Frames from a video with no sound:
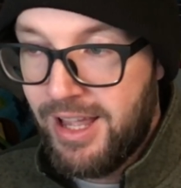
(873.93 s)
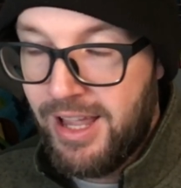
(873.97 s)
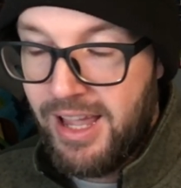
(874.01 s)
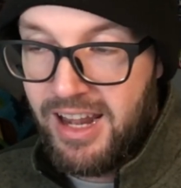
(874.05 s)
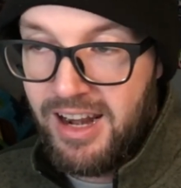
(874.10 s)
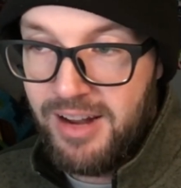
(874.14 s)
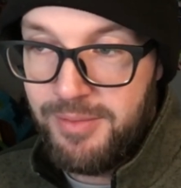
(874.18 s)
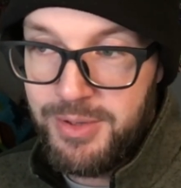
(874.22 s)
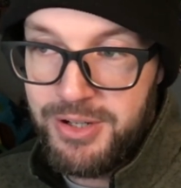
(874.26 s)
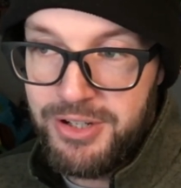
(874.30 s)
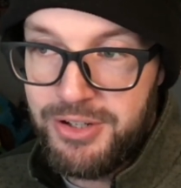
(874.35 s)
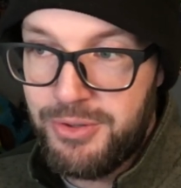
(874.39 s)

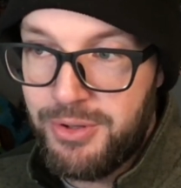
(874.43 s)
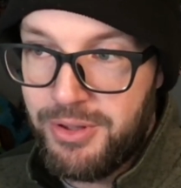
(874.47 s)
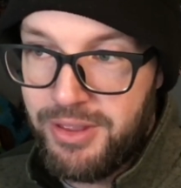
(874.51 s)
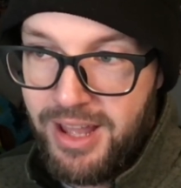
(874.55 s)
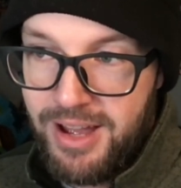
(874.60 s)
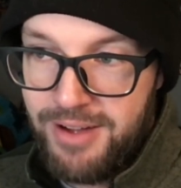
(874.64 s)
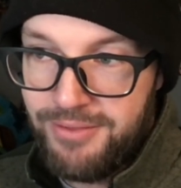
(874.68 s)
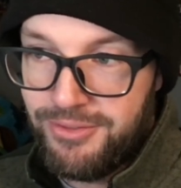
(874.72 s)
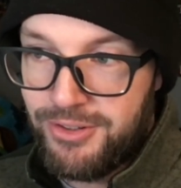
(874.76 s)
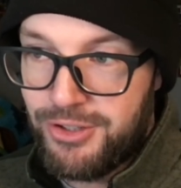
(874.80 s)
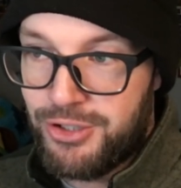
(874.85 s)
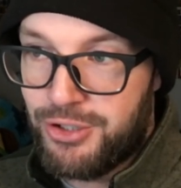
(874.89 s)
and I've been doing
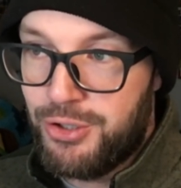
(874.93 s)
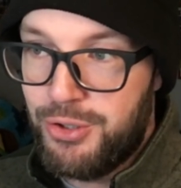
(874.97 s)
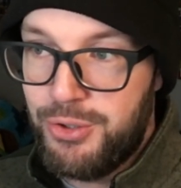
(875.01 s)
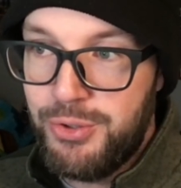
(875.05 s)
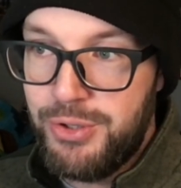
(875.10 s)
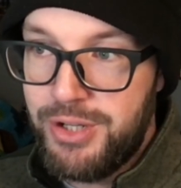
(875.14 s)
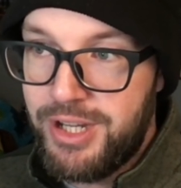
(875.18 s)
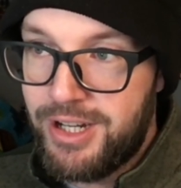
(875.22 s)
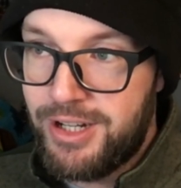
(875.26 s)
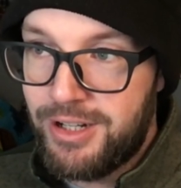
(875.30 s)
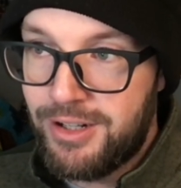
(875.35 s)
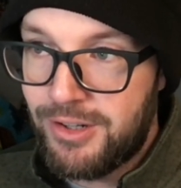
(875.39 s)
that for 2
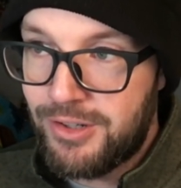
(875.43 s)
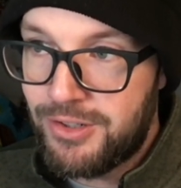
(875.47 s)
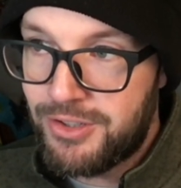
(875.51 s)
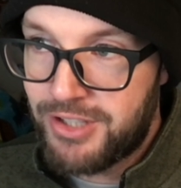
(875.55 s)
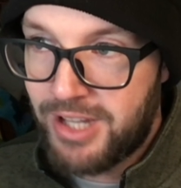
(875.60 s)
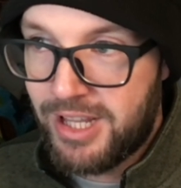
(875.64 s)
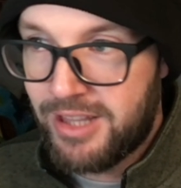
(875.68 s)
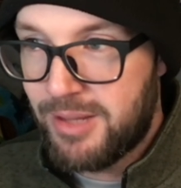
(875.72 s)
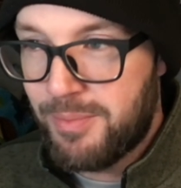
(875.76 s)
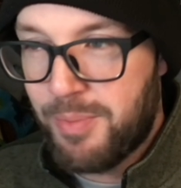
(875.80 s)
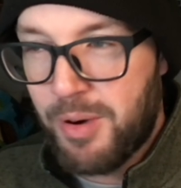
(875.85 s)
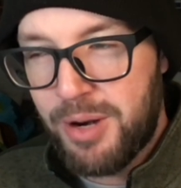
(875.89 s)
years,
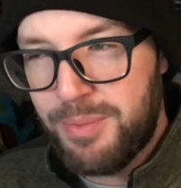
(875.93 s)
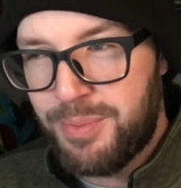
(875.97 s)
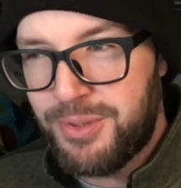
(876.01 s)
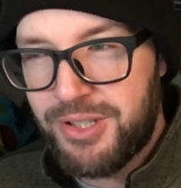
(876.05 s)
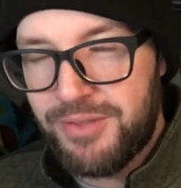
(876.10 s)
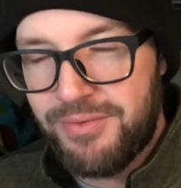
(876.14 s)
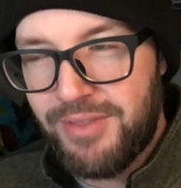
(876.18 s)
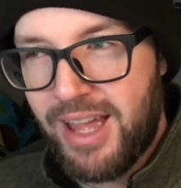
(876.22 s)
and the purpose